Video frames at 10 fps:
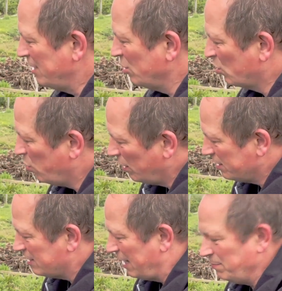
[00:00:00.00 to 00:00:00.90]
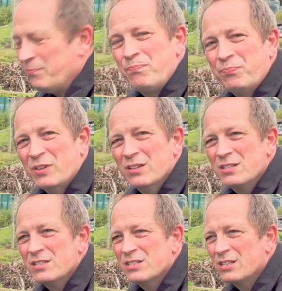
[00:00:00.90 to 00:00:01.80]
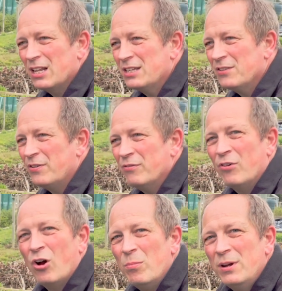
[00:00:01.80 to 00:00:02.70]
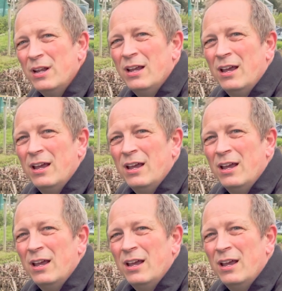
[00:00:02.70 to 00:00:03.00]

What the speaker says: it's not quite the same because it's a slightly different environment.